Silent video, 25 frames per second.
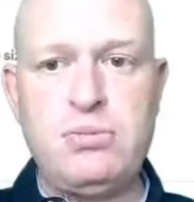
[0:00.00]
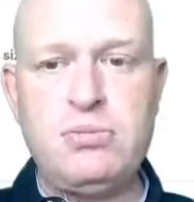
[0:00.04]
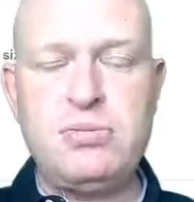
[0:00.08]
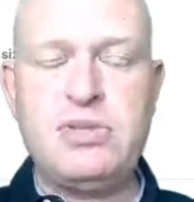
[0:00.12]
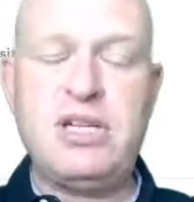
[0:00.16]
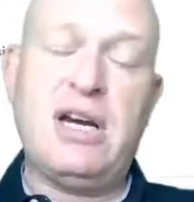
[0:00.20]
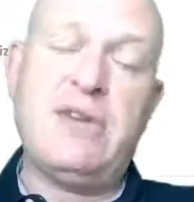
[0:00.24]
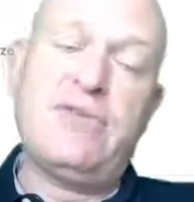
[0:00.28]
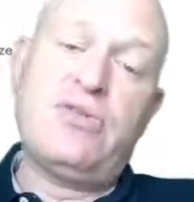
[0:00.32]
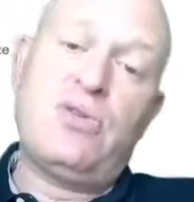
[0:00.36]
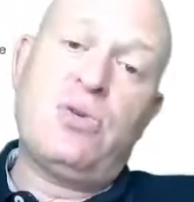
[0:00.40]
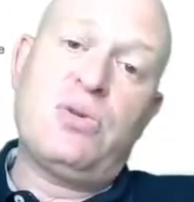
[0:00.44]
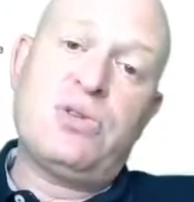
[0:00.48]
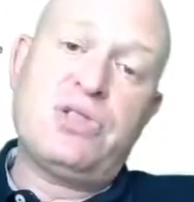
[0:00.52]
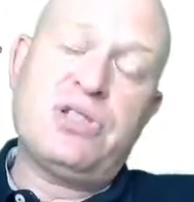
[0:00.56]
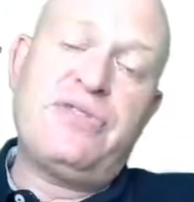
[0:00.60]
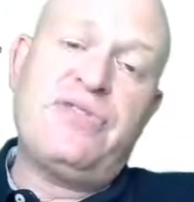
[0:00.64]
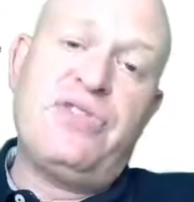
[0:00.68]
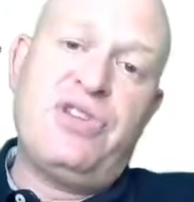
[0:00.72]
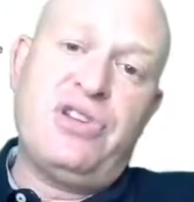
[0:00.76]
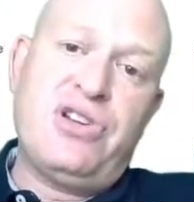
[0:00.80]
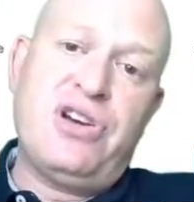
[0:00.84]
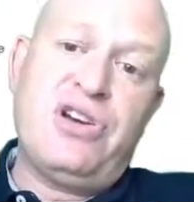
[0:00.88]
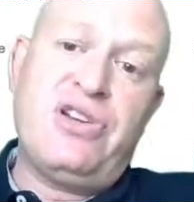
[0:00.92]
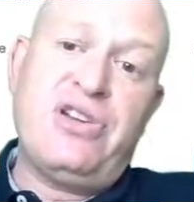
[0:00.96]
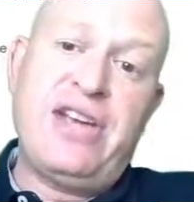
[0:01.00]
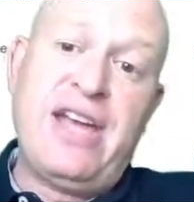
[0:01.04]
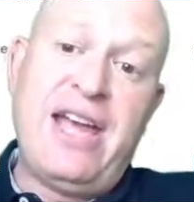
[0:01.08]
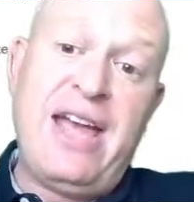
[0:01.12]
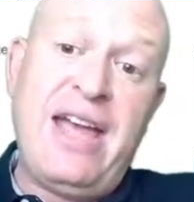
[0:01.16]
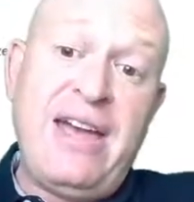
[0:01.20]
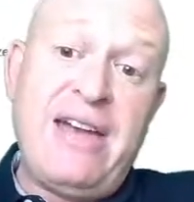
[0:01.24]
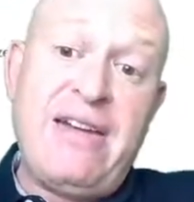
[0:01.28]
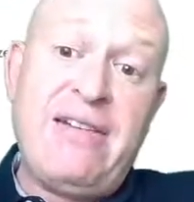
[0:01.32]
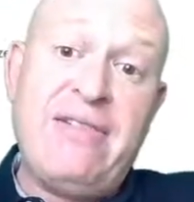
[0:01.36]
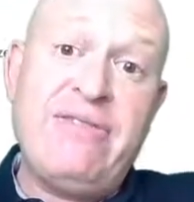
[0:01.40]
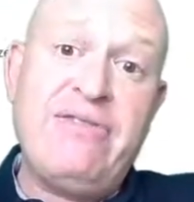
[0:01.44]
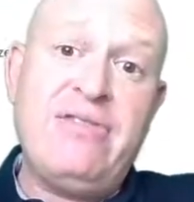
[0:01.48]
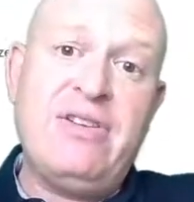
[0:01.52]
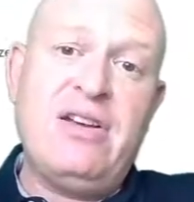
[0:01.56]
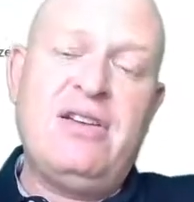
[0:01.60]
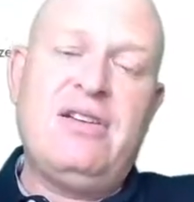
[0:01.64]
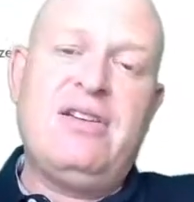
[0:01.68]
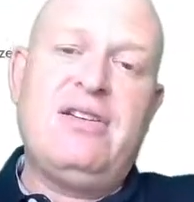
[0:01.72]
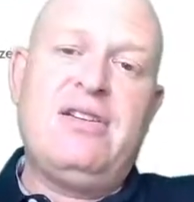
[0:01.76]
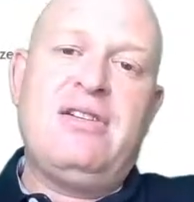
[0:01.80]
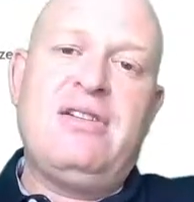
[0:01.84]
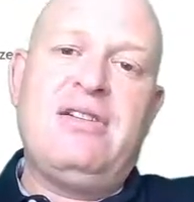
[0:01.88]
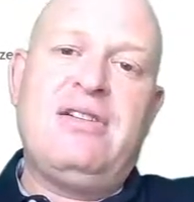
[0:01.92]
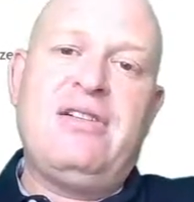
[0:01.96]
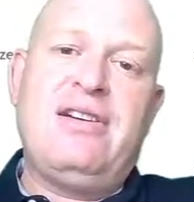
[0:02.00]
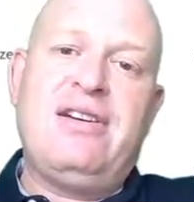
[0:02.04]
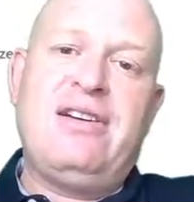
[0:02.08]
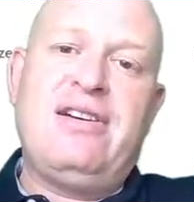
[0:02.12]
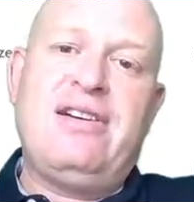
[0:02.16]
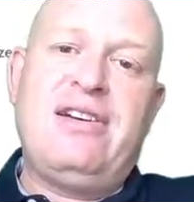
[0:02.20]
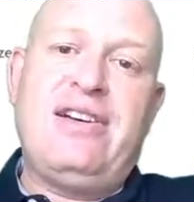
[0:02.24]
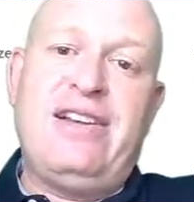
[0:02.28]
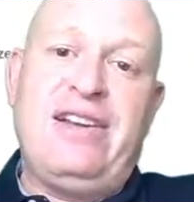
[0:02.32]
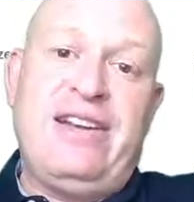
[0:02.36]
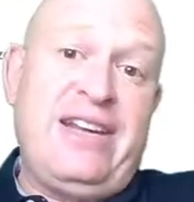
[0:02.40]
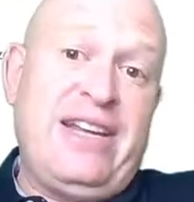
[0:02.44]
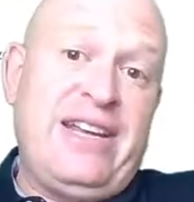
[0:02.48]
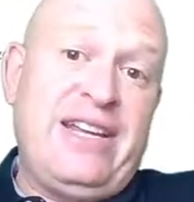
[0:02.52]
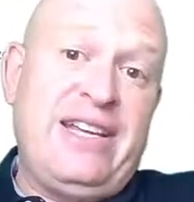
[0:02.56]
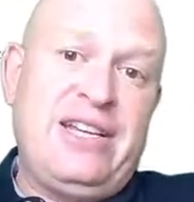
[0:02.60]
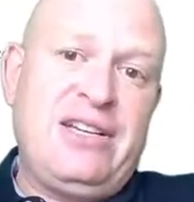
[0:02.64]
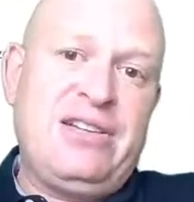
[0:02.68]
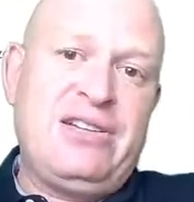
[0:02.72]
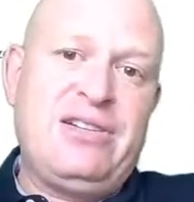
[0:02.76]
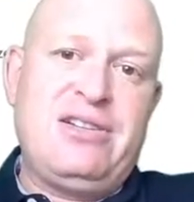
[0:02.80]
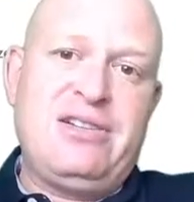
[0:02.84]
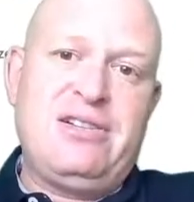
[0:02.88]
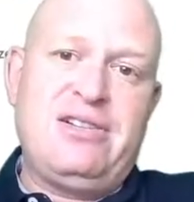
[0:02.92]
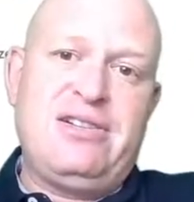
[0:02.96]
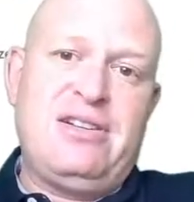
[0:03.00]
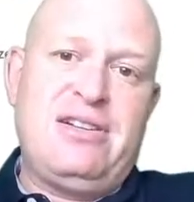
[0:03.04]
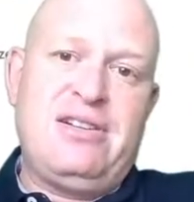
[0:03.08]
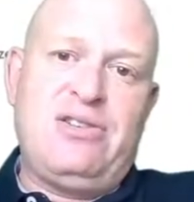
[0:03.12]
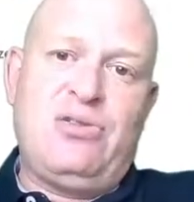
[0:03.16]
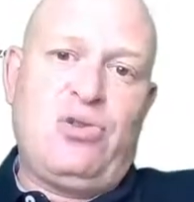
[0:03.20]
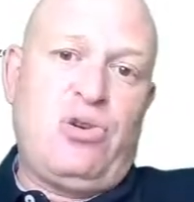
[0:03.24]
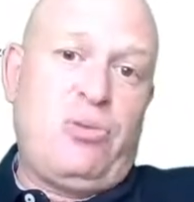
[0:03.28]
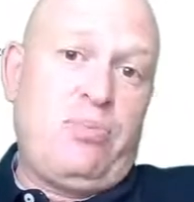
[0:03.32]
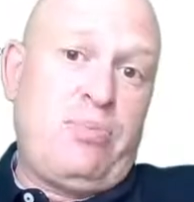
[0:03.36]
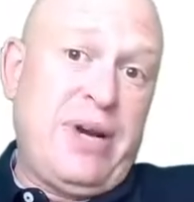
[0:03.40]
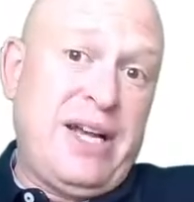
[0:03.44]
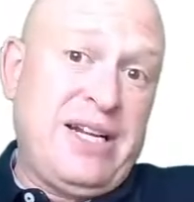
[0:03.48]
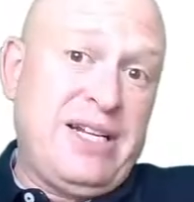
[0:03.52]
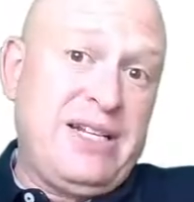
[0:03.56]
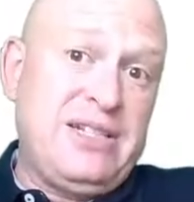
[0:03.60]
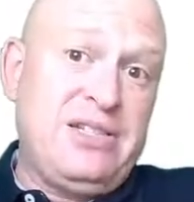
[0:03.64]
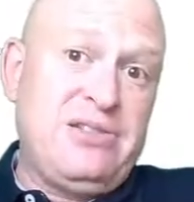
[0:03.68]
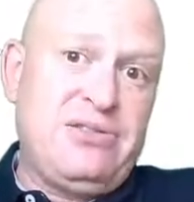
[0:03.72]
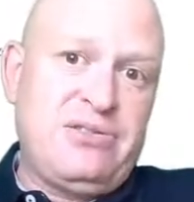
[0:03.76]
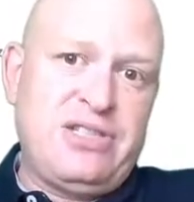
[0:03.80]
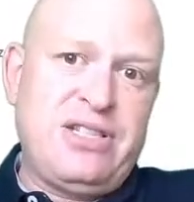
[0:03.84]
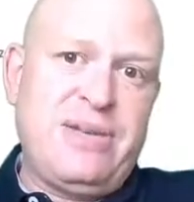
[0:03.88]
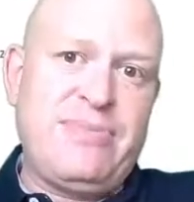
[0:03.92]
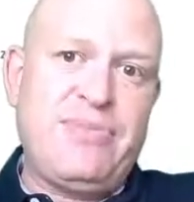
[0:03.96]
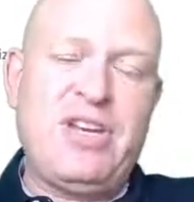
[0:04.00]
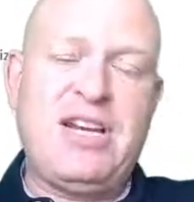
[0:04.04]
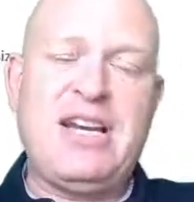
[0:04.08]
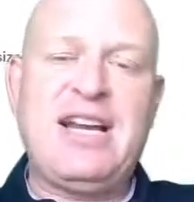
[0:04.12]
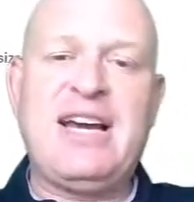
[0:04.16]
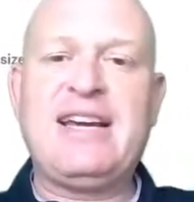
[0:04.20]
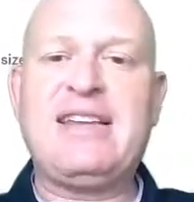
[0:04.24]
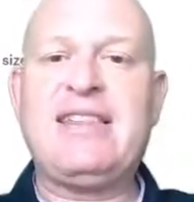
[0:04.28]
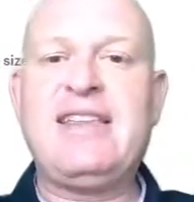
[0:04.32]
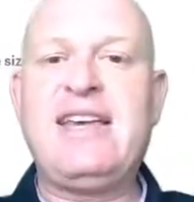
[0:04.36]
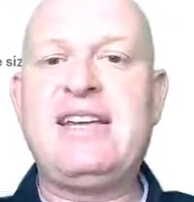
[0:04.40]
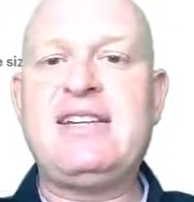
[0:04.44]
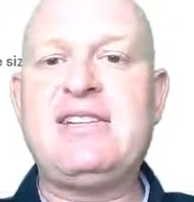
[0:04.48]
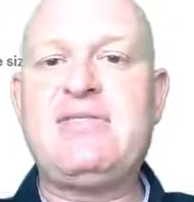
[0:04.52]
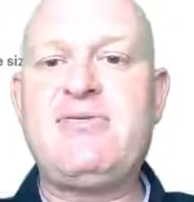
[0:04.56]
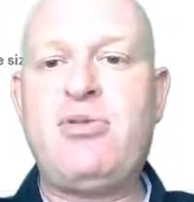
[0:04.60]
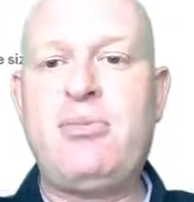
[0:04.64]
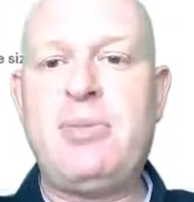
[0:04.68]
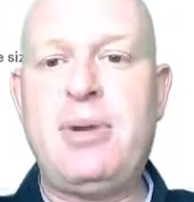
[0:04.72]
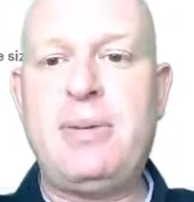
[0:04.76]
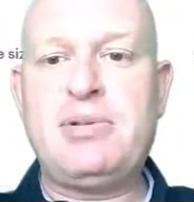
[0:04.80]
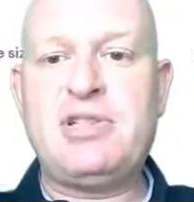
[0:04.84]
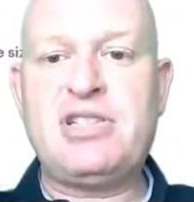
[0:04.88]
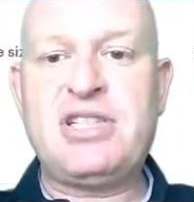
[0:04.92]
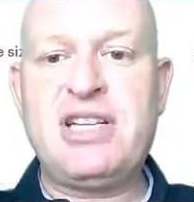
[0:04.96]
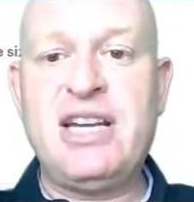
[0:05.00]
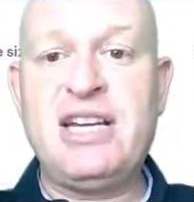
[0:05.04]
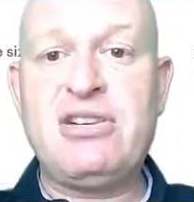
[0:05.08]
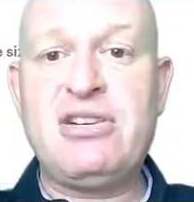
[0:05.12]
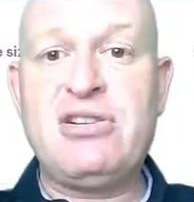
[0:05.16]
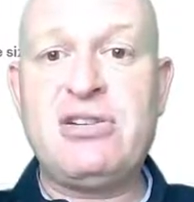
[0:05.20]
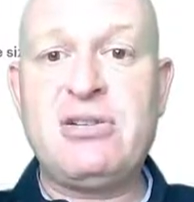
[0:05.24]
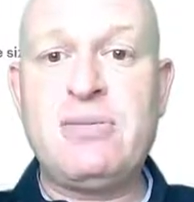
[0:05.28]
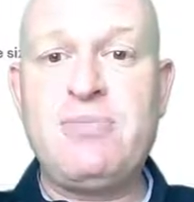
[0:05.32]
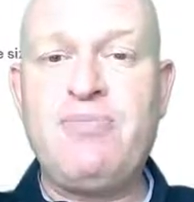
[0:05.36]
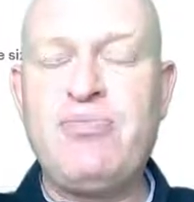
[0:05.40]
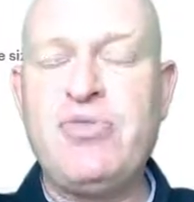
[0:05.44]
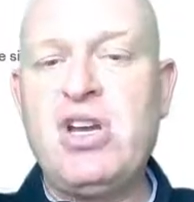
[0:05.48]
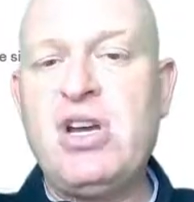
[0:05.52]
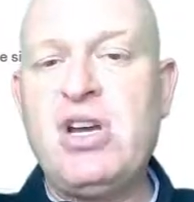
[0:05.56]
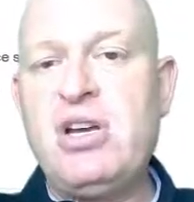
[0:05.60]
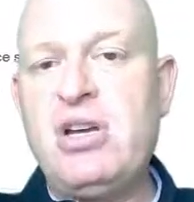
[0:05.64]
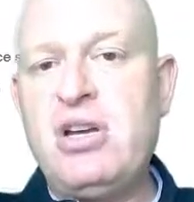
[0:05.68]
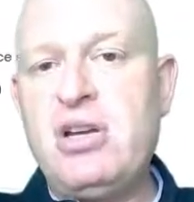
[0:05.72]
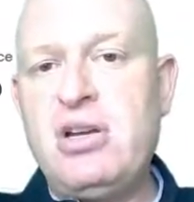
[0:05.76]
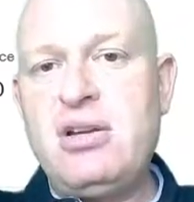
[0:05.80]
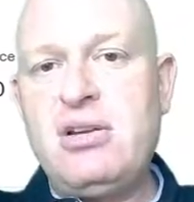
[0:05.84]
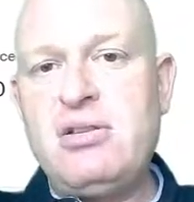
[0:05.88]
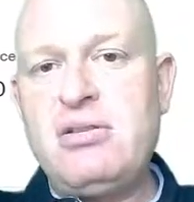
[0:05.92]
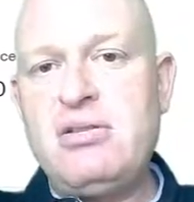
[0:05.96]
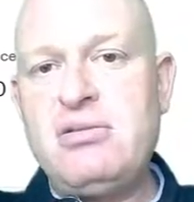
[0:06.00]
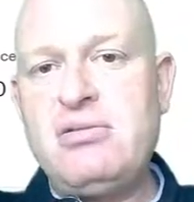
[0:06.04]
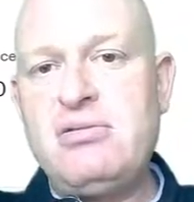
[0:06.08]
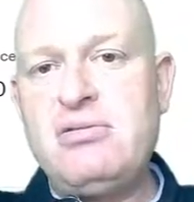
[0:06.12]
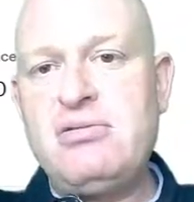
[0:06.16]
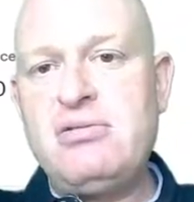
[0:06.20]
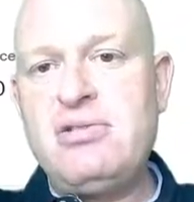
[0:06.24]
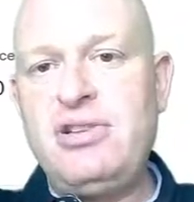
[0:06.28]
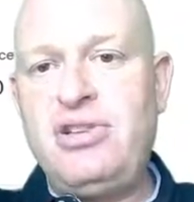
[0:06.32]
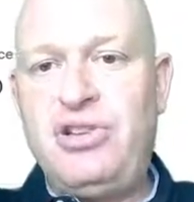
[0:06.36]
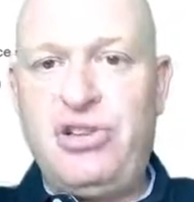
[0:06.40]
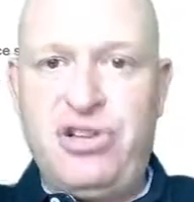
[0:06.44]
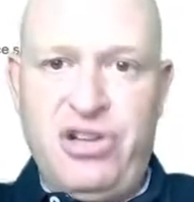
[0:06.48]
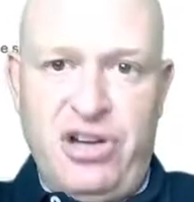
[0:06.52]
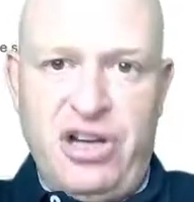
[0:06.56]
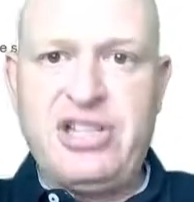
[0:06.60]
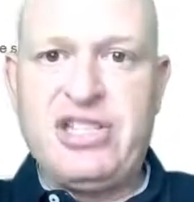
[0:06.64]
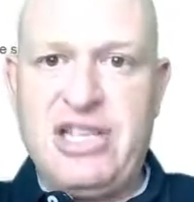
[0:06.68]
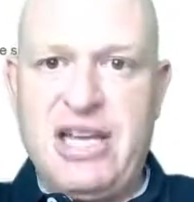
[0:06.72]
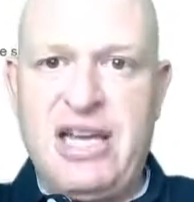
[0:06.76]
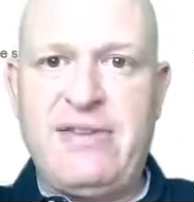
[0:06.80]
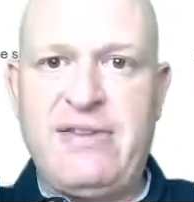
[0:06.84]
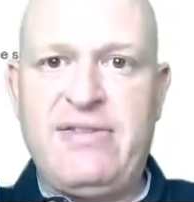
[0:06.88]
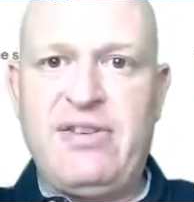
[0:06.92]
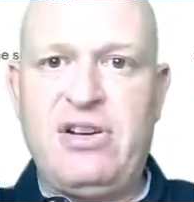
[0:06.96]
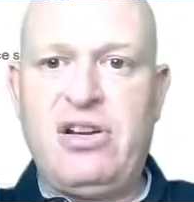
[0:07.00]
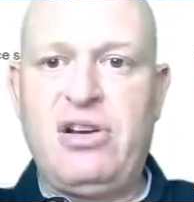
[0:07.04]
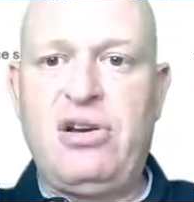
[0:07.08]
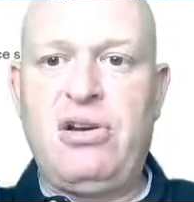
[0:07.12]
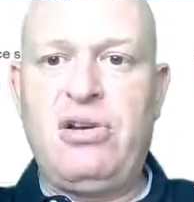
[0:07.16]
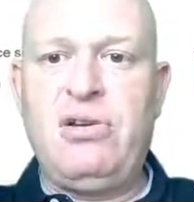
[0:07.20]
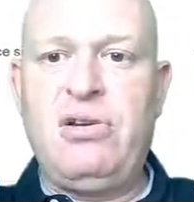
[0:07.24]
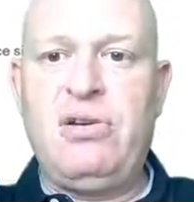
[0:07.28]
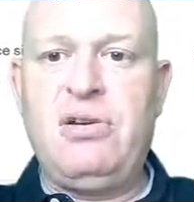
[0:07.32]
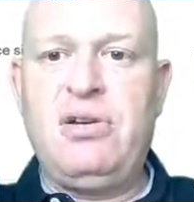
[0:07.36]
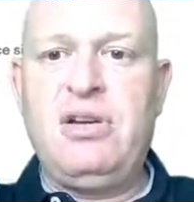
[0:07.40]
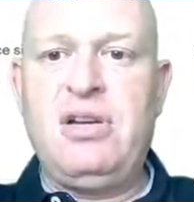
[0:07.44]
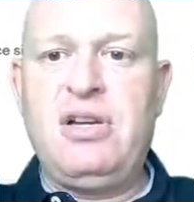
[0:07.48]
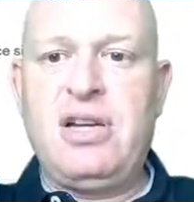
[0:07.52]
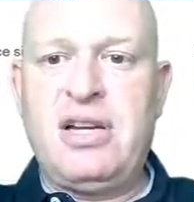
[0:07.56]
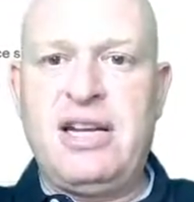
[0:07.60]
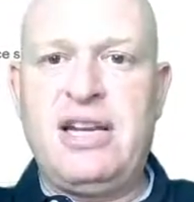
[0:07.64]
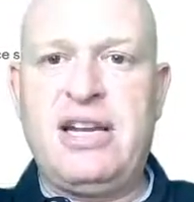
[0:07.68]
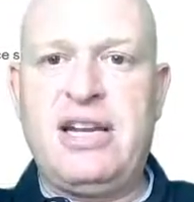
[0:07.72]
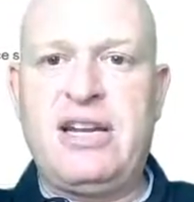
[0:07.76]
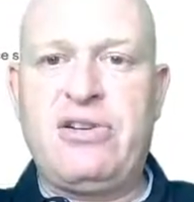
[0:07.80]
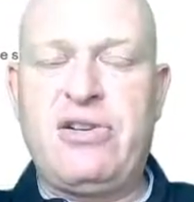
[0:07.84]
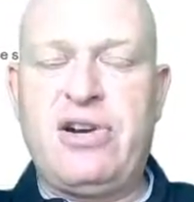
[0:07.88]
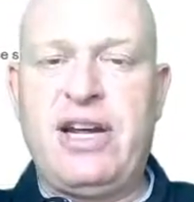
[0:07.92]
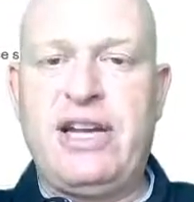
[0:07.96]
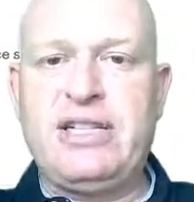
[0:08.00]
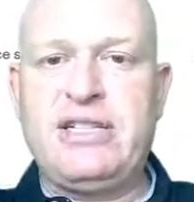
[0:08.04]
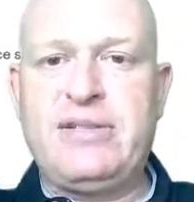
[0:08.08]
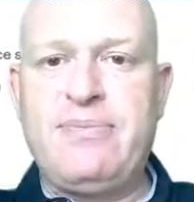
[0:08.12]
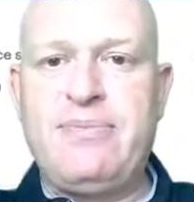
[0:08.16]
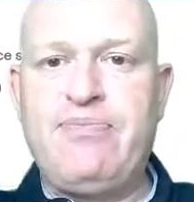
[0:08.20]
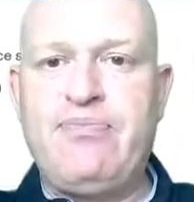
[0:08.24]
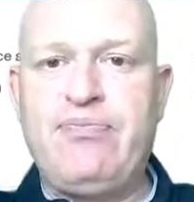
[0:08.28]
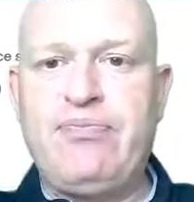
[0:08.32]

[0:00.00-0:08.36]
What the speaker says: Now, of course, if you don't have a link or a button or something like that for people to click on, you're going to have a low click rate.